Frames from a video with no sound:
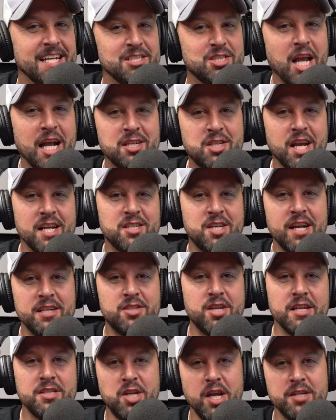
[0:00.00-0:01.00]
JJ,
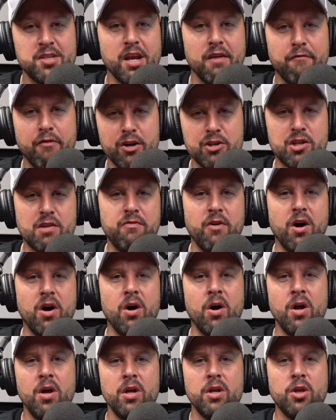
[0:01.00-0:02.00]
JJ, JJ. First of
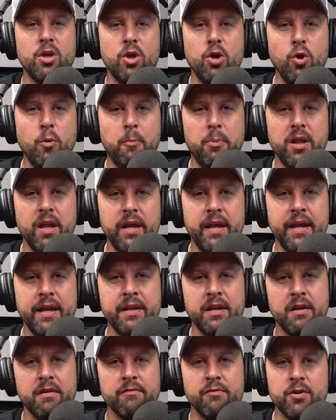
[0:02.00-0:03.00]
all, you
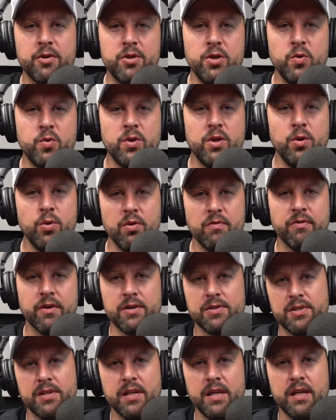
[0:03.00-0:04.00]
played for Duke
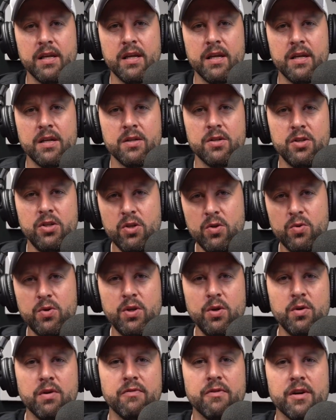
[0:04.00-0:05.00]
University. Duke
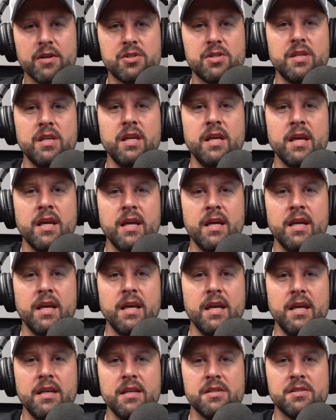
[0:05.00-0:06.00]
University
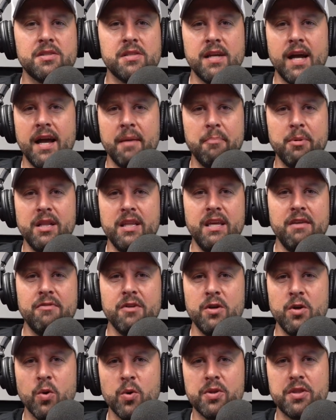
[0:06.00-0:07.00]
is, I believe,
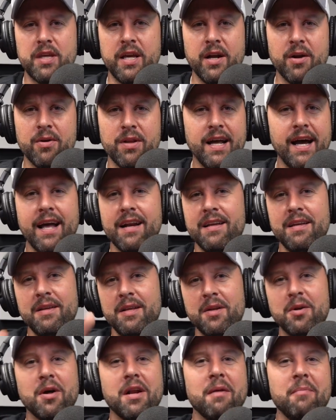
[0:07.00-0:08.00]
in North Carolina. You
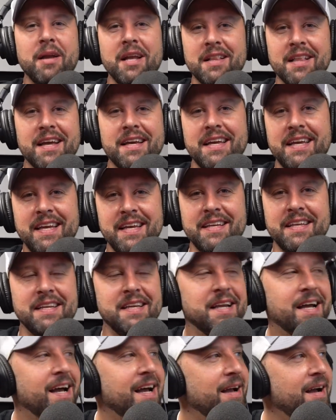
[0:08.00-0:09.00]
know what I mean? Like he,
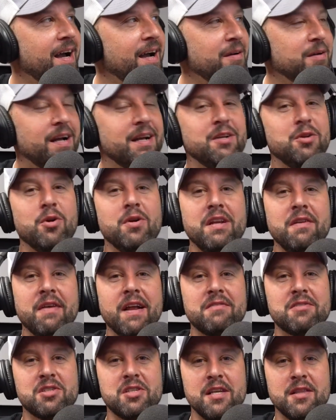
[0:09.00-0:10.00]
he I, I don't even
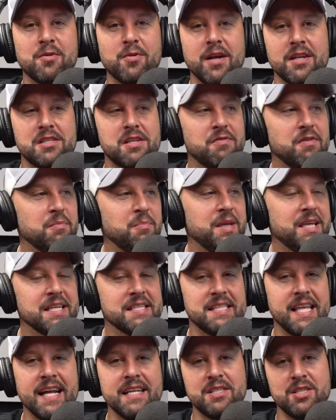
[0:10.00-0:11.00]
have to see the rest of it because
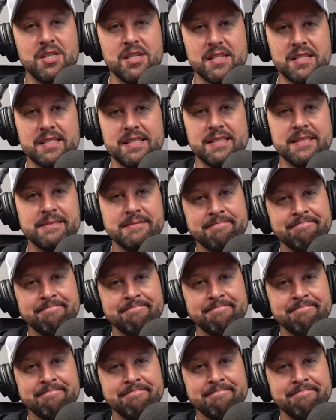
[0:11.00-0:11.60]
that's just